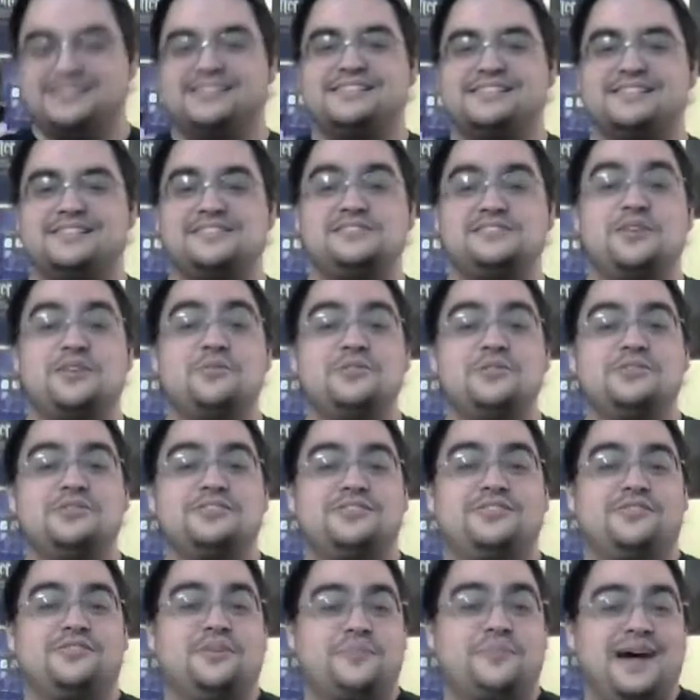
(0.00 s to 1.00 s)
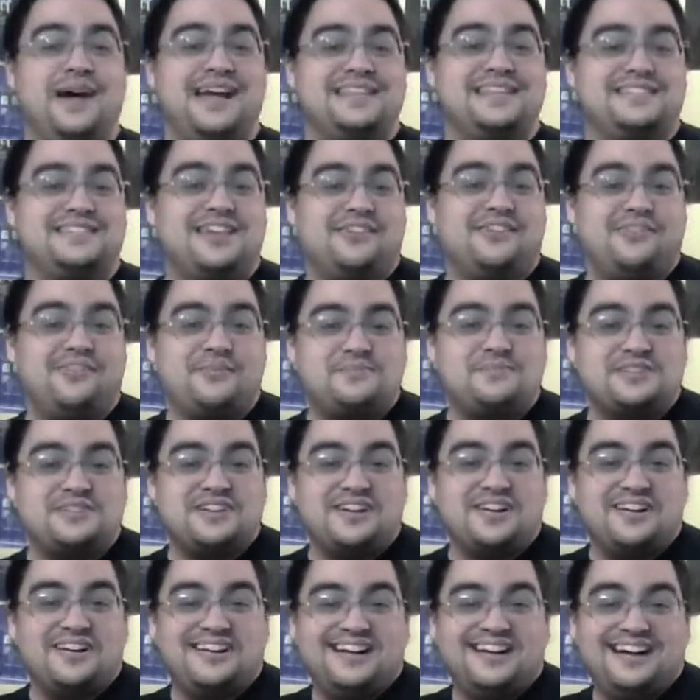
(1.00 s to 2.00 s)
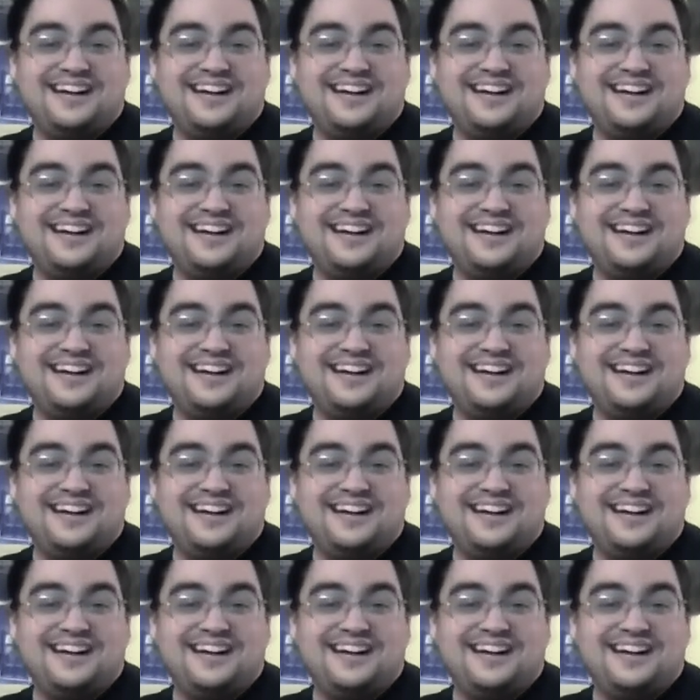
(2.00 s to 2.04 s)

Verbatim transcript: So useful by itself, I'm sure.